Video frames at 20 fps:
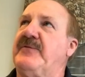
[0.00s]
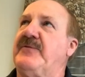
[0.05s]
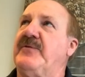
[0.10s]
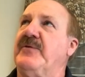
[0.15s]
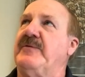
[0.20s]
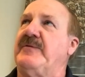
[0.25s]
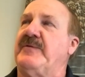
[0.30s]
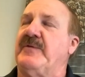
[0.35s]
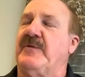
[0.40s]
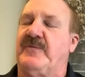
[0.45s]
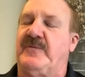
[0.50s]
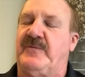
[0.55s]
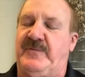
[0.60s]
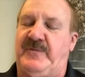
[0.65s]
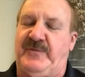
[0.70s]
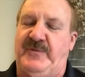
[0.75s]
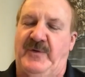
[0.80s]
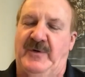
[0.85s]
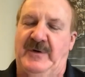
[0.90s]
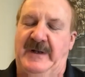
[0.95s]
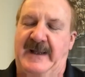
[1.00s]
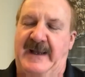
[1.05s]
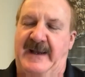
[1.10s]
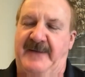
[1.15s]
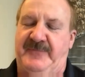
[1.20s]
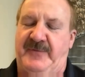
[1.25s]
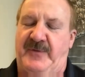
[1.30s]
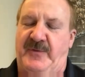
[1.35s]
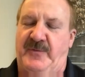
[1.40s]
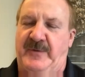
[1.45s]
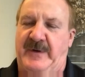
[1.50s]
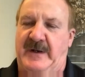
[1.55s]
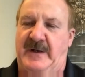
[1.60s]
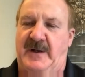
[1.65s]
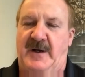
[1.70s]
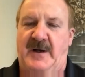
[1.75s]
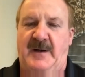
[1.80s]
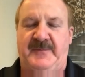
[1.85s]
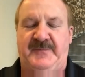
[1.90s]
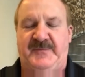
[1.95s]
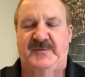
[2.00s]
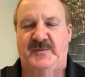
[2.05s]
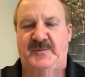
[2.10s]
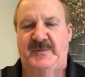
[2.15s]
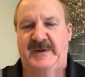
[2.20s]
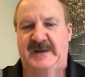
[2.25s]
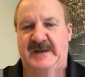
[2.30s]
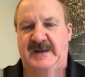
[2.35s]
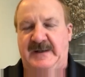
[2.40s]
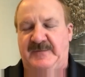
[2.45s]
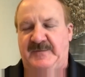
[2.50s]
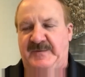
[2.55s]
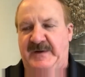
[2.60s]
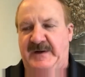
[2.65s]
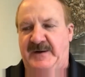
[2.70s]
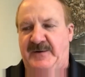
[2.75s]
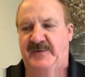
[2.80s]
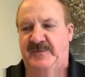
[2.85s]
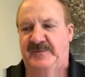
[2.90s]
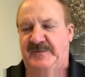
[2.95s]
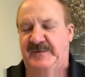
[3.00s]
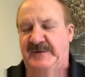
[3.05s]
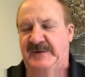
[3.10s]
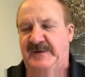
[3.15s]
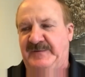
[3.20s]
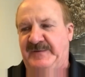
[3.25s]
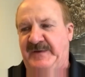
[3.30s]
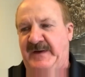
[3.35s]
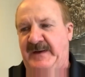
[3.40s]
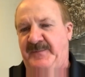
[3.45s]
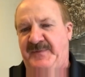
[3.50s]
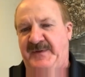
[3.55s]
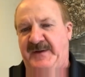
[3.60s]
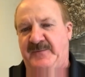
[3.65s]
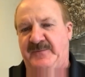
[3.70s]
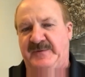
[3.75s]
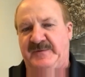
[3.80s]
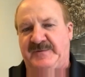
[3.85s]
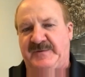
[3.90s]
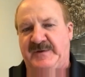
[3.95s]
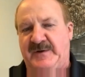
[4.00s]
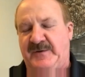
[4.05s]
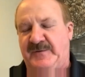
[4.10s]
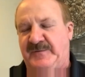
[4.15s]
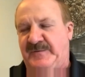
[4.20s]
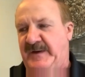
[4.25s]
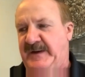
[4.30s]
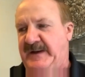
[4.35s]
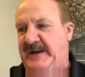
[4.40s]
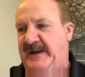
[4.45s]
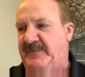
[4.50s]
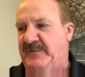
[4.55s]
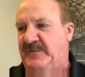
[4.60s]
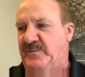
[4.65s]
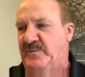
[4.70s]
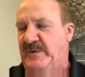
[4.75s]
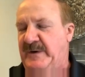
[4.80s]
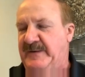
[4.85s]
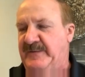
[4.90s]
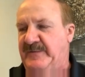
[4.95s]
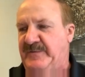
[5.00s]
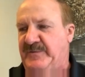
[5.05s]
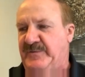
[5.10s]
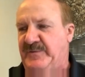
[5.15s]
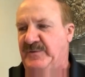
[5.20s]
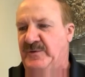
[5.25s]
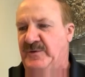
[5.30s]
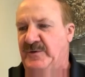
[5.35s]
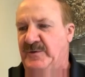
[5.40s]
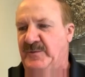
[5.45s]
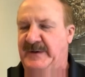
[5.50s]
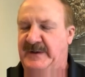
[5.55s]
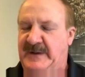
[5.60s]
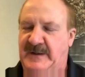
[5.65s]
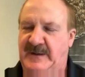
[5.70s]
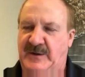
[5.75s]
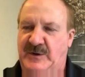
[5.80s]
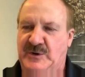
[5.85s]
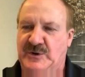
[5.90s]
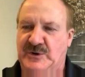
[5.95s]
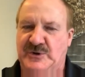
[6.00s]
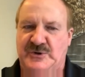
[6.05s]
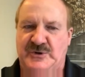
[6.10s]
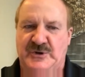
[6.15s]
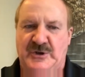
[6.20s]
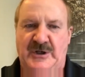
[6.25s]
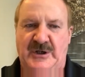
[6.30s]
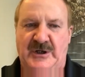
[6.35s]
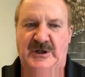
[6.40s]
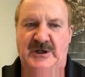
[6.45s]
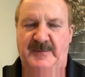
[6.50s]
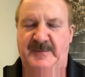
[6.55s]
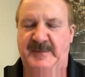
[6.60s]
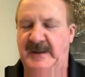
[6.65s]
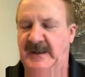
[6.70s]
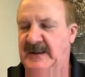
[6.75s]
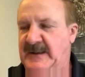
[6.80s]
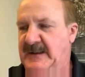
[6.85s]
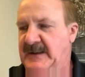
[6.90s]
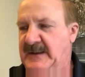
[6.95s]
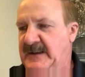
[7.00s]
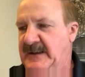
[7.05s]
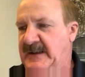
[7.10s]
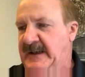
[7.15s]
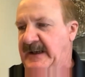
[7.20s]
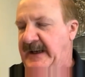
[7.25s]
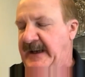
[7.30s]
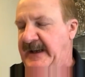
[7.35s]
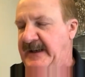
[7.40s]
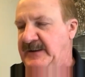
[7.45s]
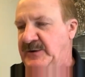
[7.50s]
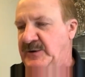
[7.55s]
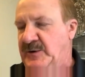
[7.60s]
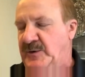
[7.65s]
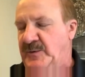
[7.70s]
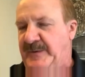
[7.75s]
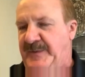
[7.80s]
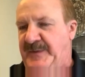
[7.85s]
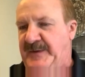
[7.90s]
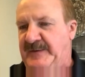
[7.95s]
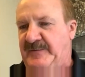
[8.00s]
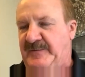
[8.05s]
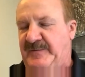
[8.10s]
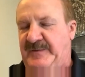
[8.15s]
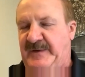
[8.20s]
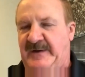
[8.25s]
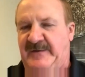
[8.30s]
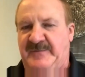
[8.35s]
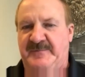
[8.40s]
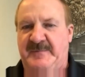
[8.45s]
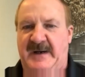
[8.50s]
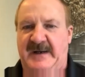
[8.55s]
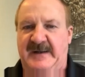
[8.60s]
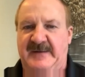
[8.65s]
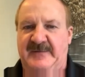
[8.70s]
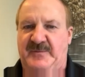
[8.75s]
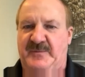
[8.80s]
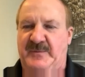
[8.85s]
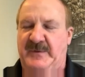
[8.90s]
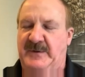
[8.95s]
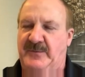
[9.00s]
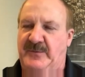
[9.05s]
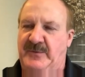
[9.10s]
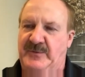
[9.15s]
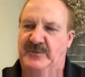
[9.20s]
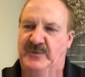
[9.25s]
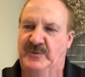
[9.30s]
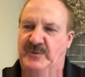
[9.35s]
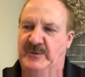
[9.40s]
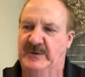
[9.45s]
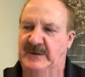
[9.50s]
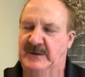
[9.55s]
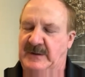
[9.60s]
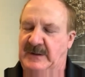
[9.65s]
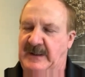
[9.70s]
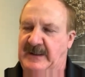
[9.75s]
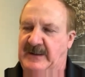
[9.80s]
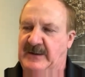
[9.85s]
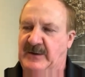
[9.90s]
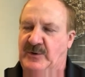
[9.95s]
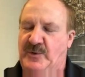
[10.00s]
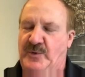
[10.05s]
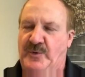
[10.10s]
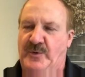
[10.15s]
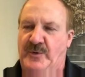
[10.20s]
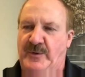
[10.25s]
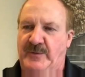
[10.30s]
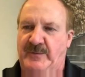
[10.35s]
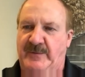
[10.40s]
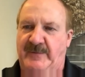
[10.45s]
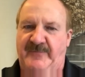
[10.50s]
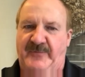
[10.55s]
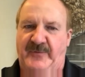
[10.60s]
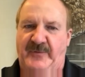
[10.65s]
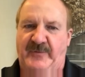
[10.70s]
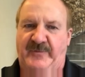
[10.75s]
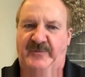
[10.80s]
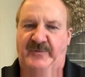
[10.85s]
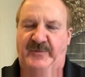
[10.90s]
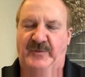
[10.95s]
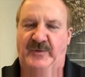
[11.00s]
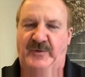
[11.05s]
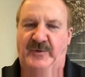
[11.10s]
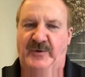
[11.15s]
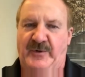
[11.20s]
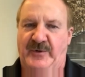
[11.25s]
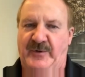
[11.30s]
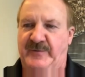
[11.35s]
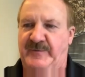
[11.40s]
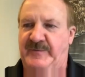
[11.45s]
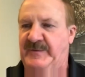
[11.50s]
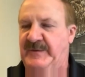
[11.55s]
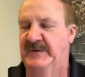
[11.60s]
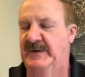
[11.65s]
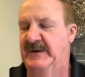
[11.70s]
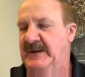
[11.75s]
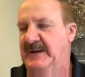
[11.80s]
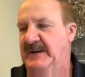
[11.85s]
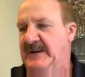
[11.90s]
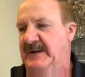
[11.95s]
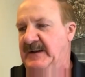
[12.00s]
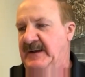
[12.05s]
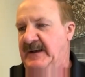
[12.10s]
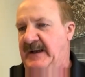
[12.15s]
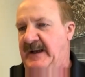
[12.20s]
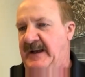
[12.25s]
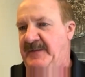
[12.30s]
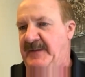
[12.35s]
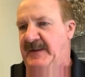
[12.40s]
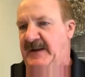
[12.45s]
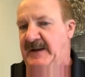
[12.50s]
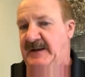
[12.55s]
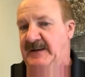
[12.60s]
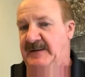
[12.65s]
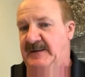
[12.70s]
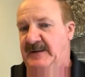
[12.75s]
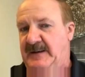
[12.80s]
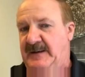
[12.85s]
true. So shortly after the Red Lobster, we got Zehrs, and the same thing with Zehrs. They gave us one store. We did a good job. And, within 6 months, we were doing like a quarter of their stores. And then,